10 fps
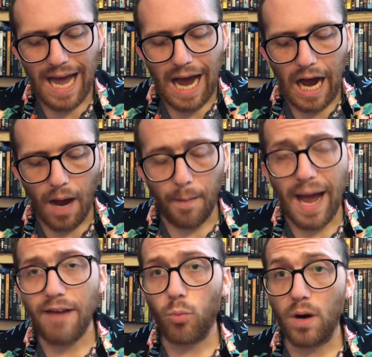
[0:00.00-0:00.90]
I
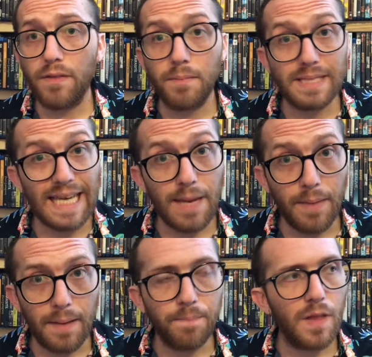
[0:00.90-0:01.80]
have one of them,
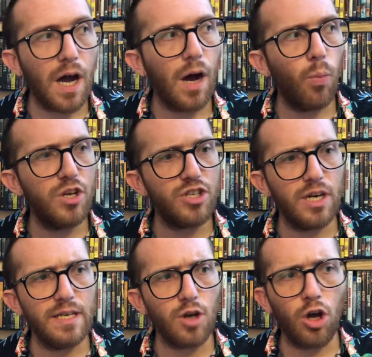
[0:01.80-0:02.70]
T-Men, which
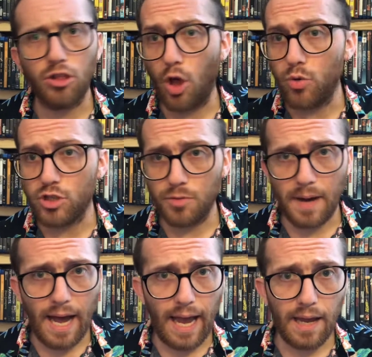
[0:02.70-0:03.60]
is on loan to
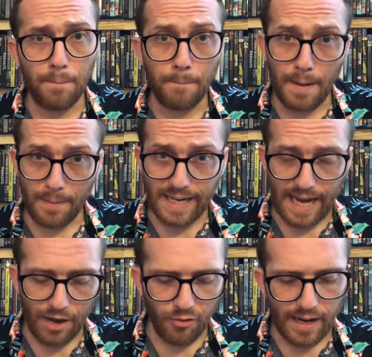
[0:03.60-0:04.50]
my
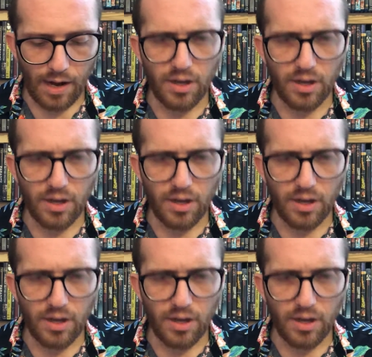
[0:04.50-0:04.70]
dad right now,